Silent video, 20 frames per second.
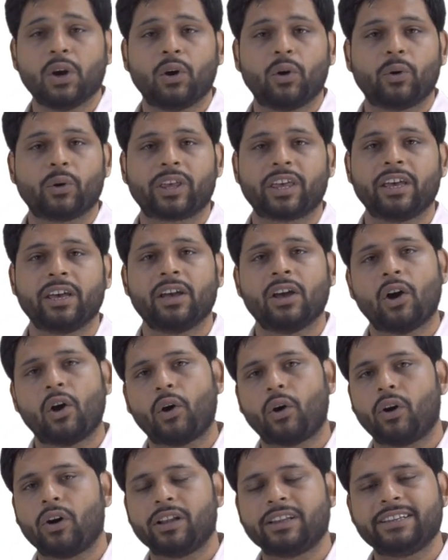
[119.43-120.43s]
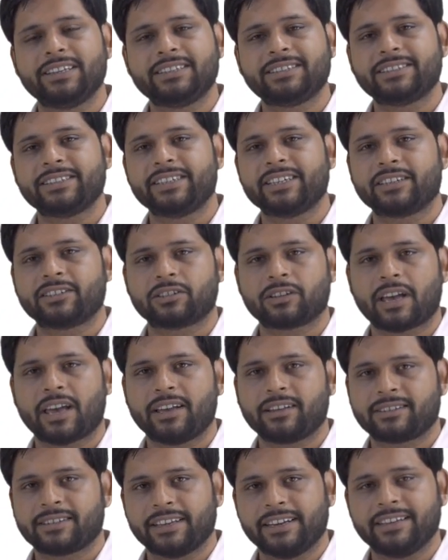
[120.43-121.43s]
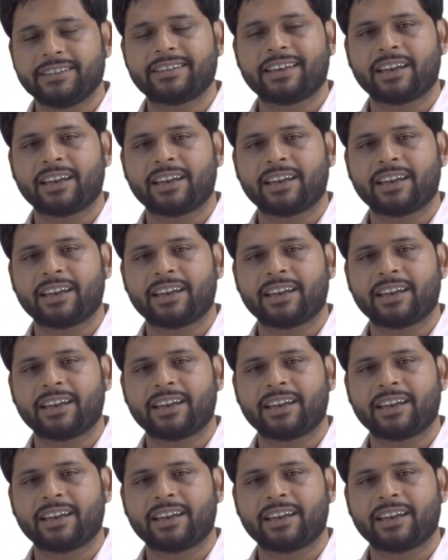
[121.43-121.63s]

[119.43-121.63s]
Okay, all these series